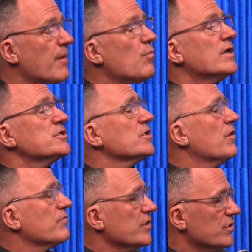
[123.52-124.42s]
"I'm watching
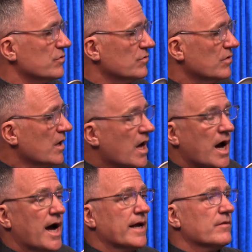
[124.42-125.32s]
over you.
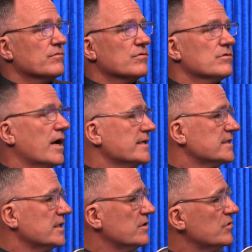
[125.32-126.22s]
I I
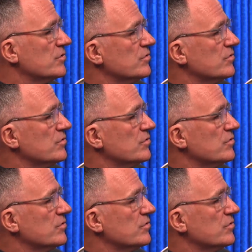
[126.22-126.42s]
see you."